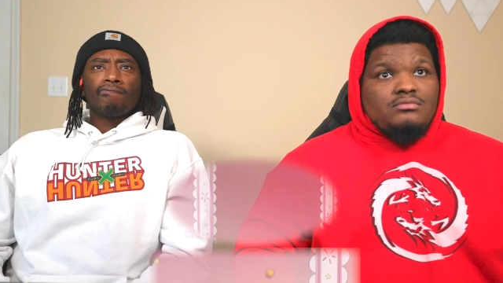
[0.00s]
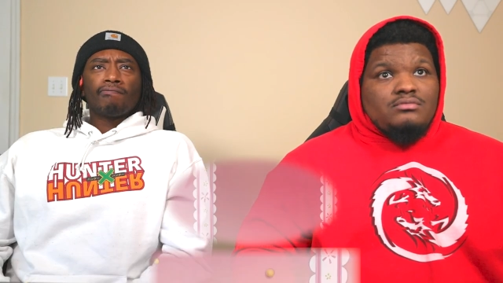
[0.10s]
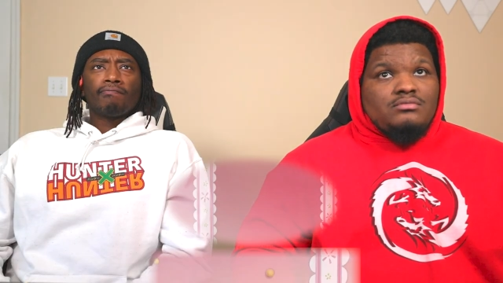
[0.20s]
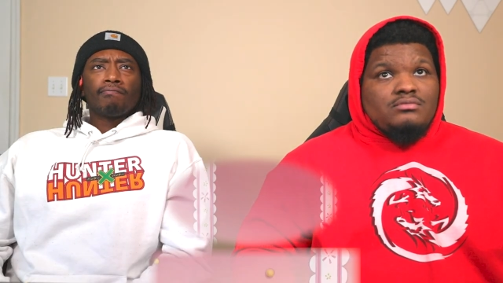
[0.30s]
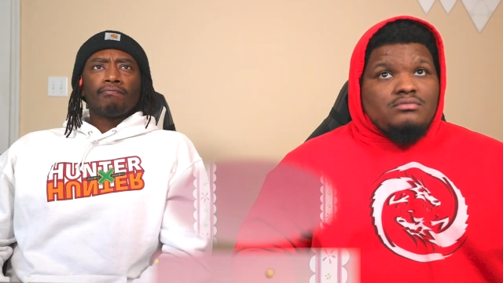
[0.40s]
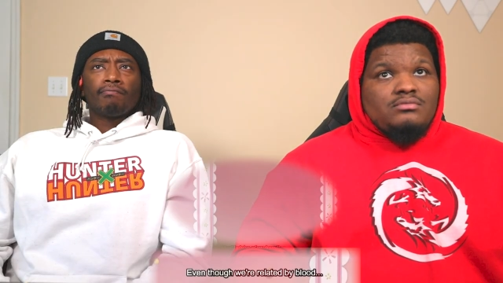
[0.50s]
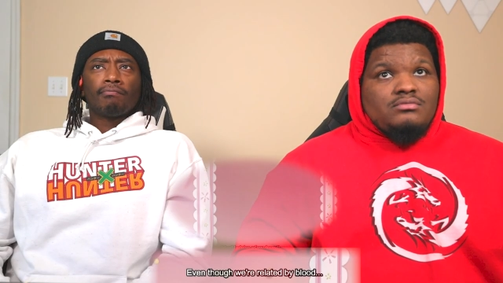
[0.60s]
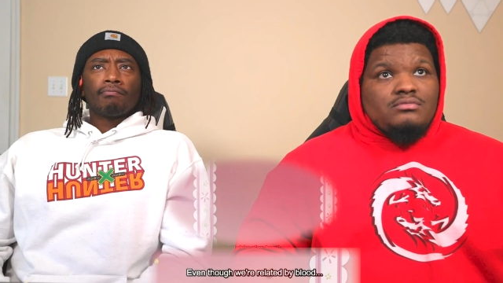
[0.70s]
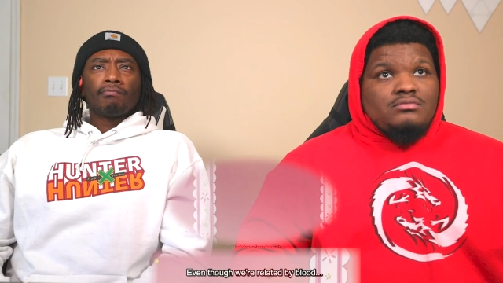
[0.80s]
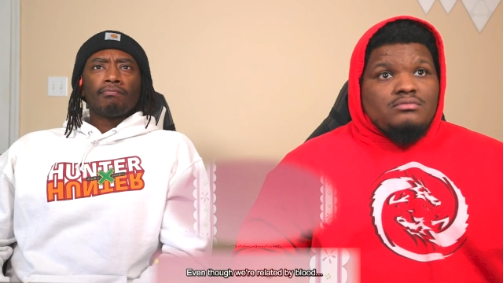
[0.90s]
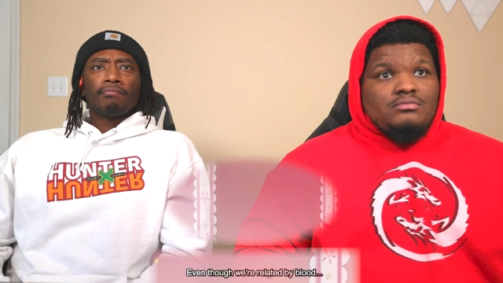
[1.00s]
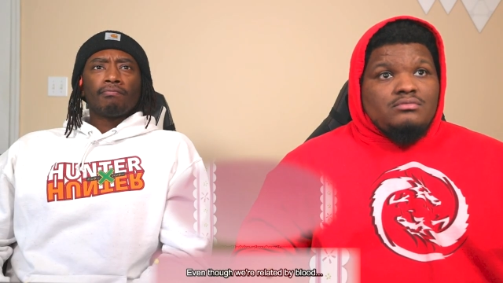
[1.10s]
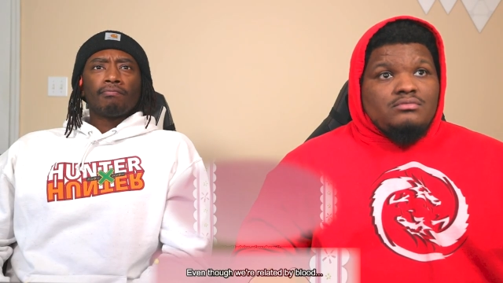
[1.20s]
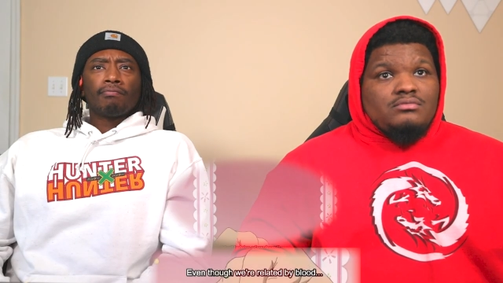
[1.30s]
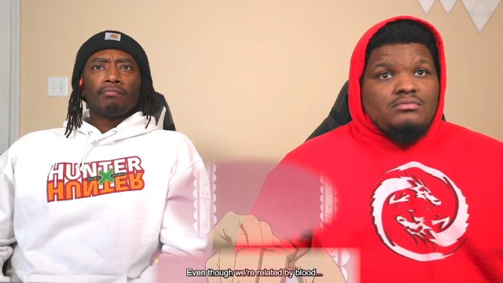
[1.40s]

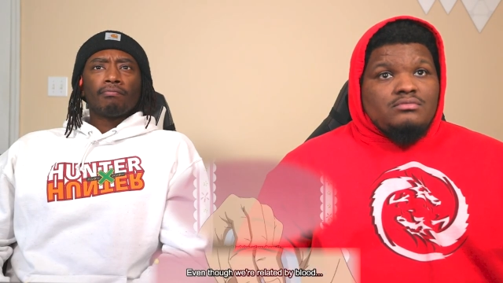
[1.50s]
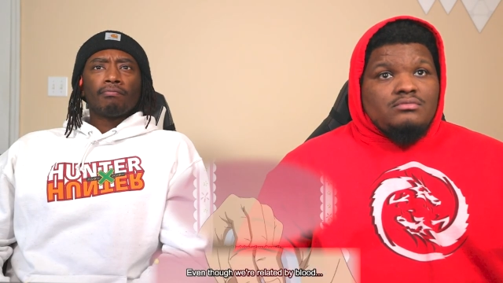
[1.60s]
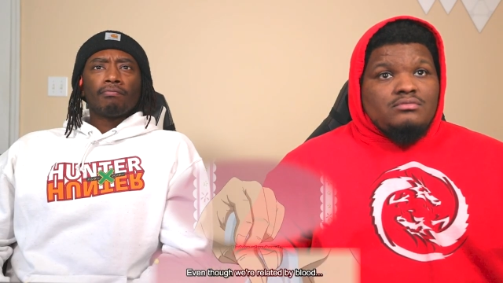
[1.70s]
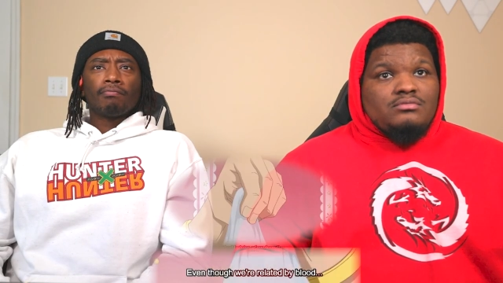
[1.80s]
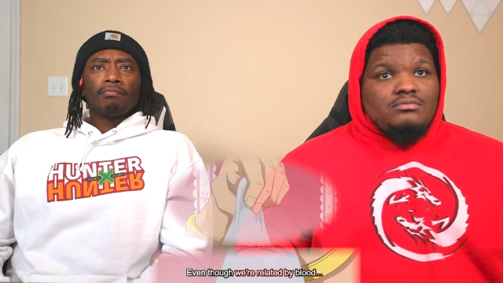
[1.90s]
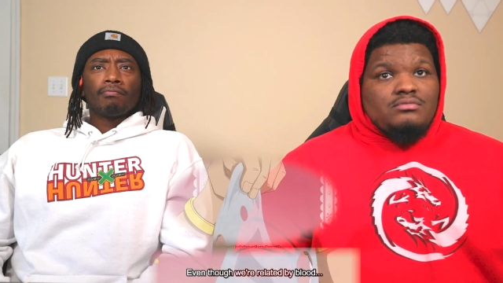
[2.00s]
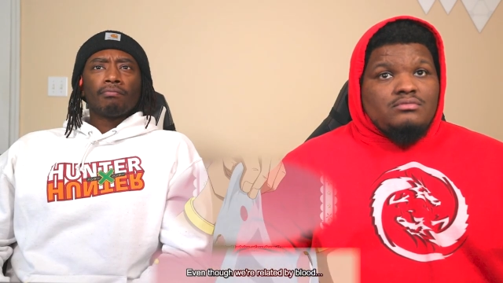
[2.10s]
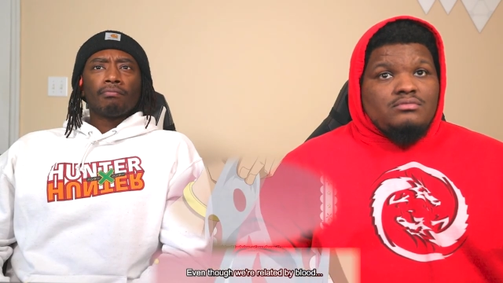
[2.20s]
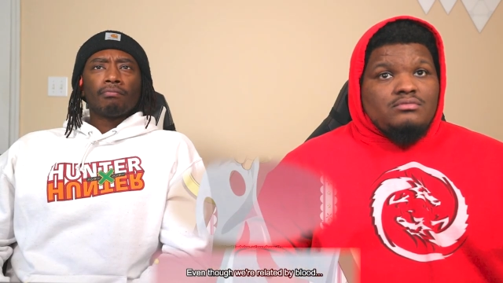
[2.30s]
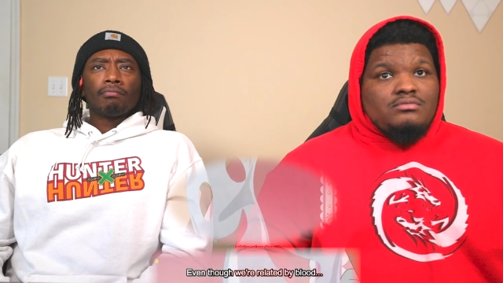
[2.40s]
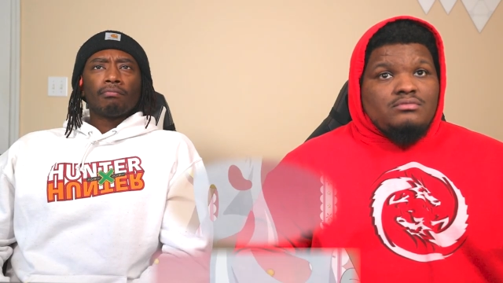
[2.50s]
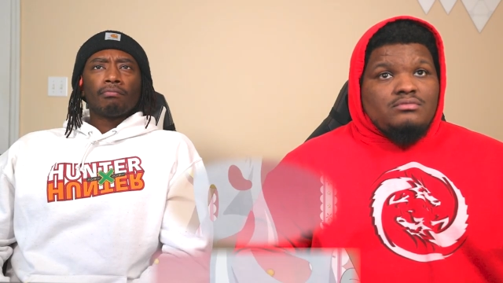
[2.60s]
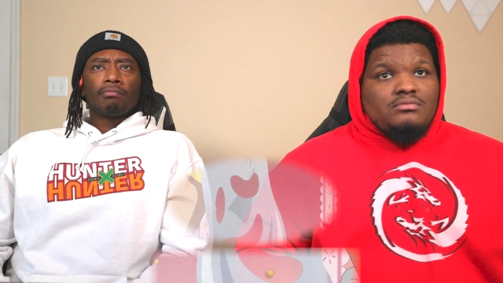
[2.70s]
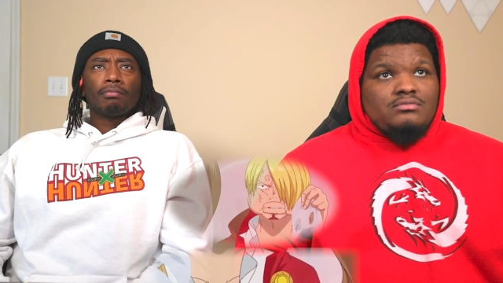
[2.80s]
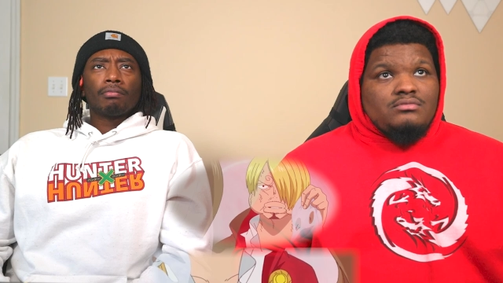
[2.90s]

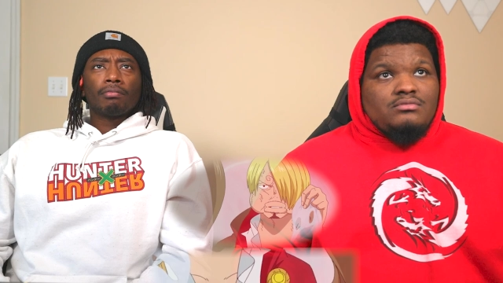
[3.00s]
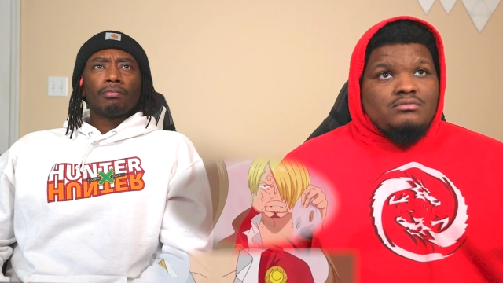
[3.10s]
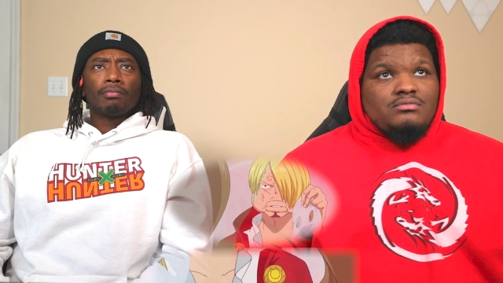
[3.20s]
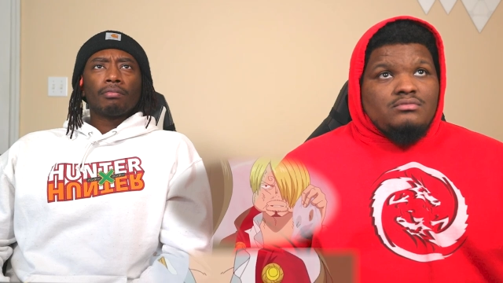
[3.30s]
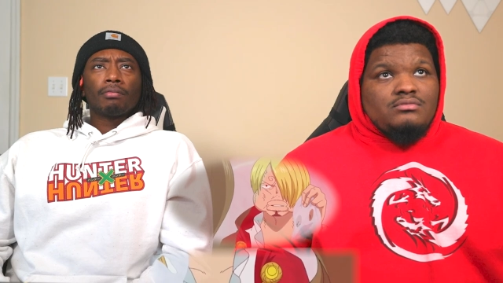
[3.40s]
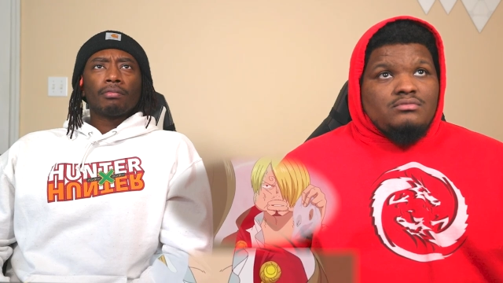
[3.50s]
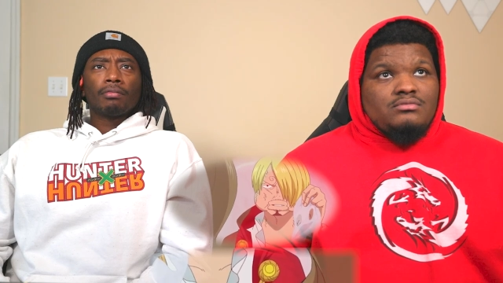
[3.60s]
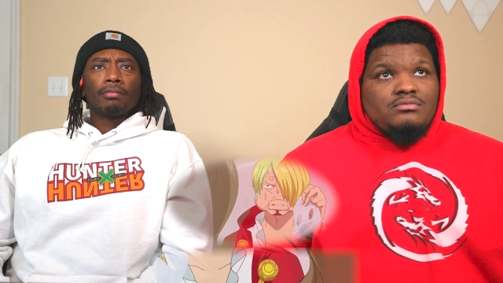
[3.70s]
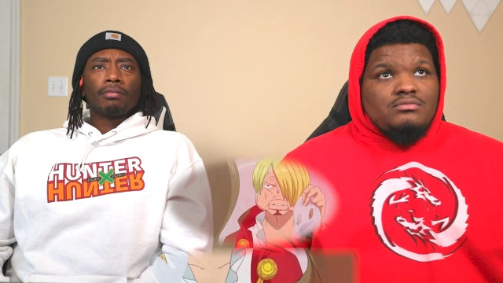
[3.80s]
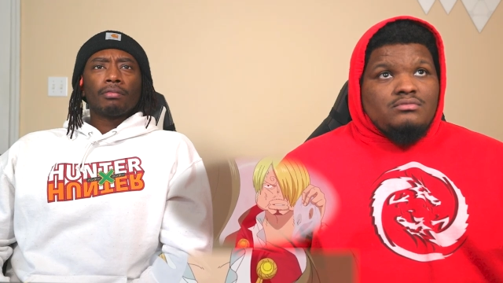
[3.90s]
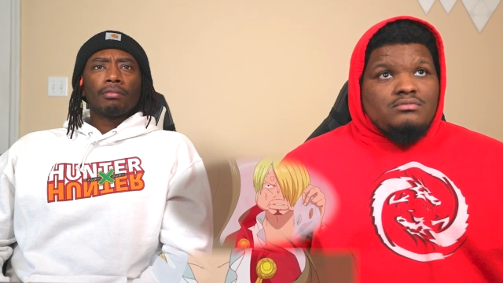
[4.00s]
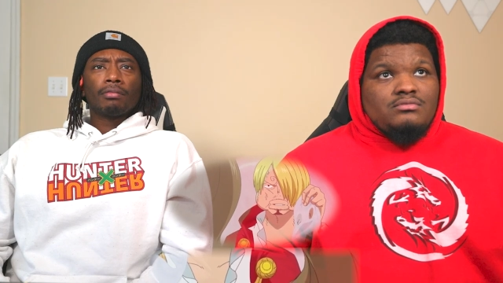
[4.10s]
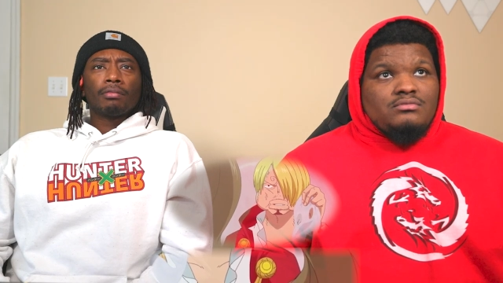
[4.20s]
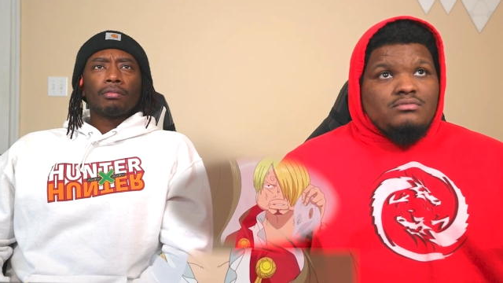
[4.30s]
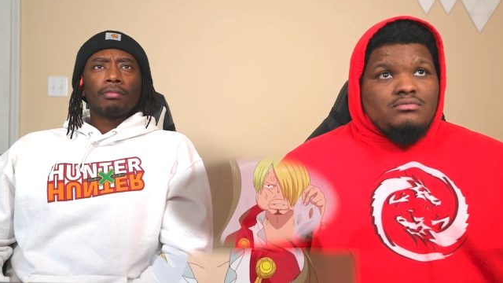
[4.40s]

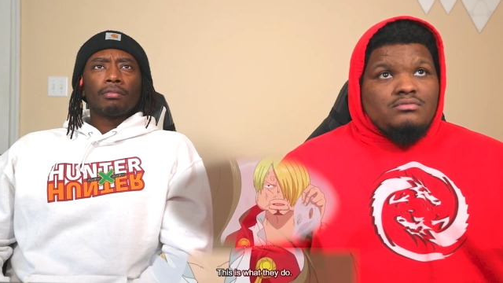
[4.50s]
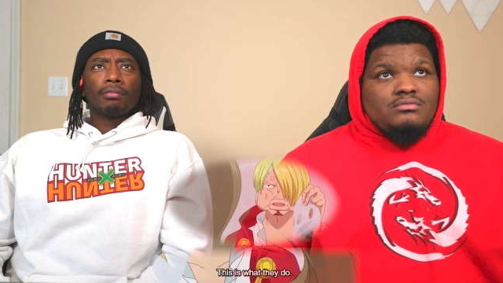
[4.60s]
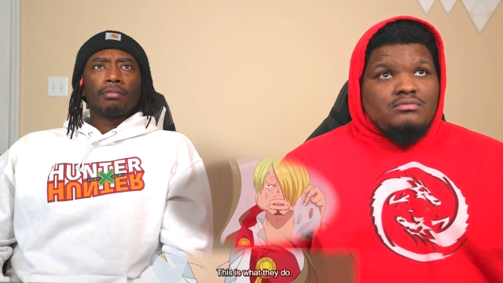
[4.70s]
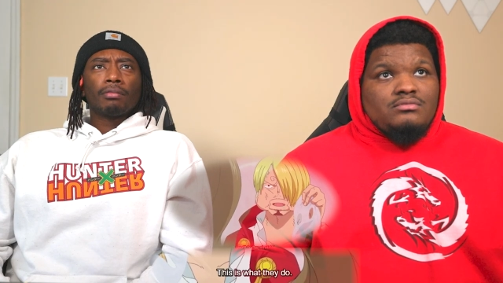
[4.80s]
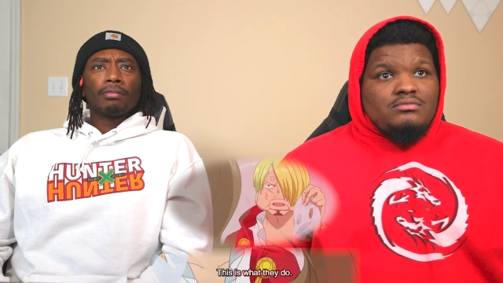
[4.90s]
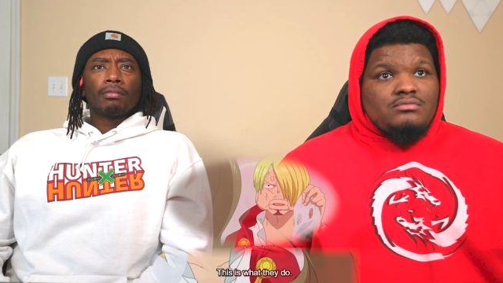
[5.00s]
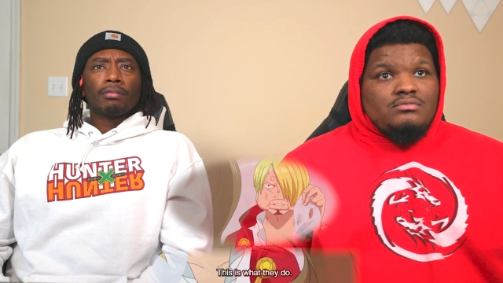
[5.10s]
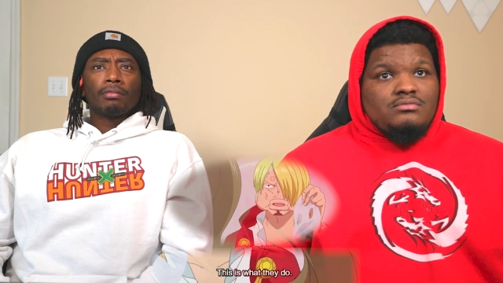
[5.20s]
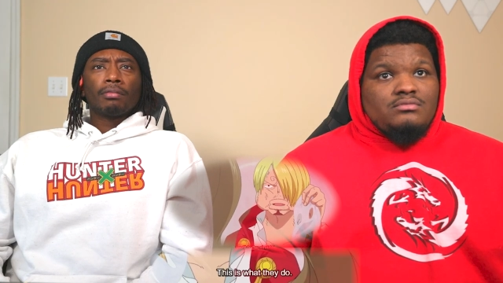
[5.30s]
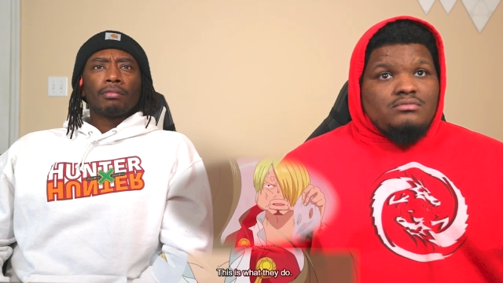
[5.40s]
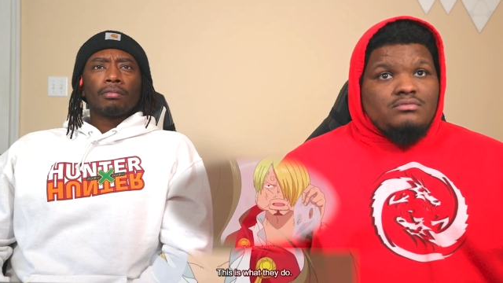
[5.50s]
[no speech]